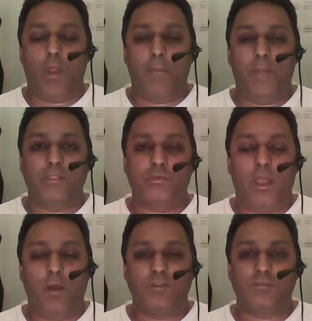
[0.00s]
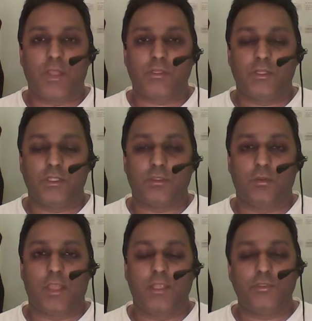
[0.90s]
mental health specialist to
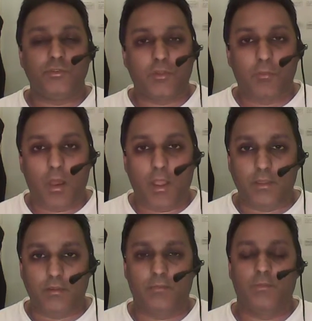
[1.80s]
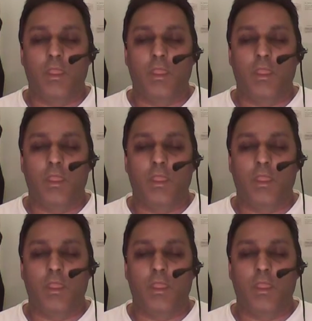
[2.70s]
look at issues of the mind.